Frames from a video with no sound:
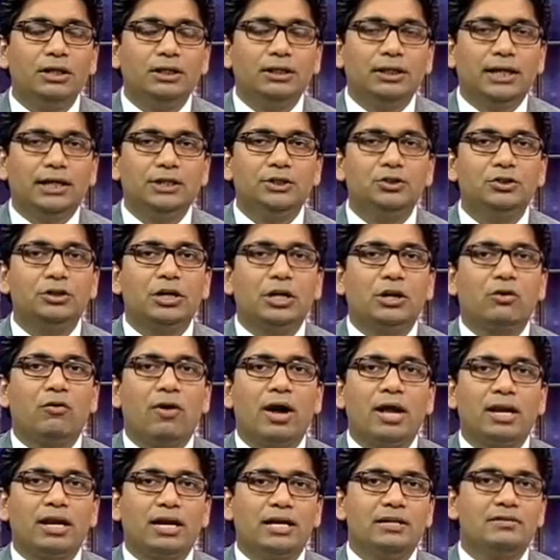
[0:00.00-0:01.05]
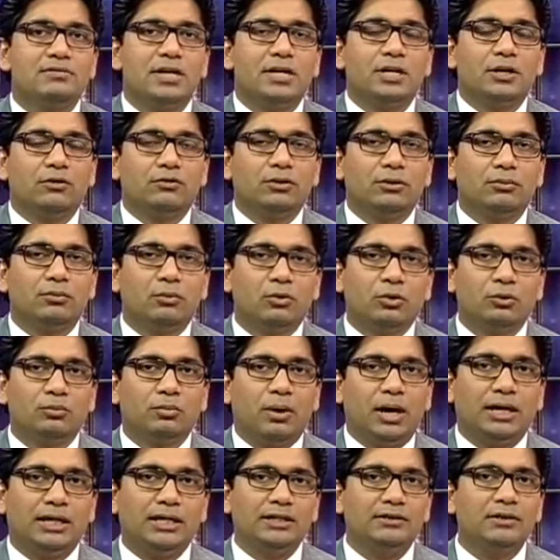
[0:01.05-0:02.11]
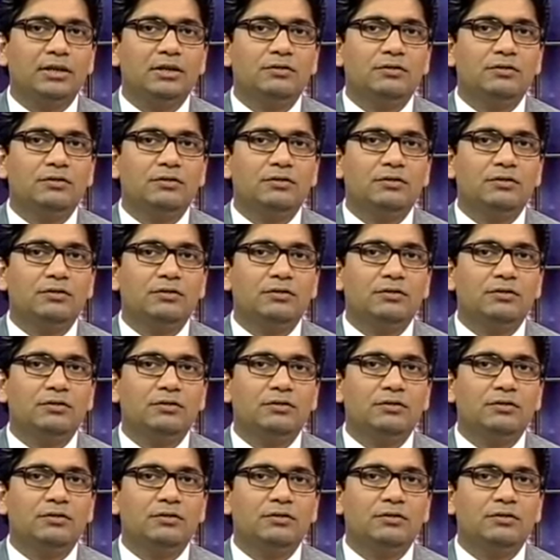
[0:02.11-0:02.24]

that should require consent of the both parties,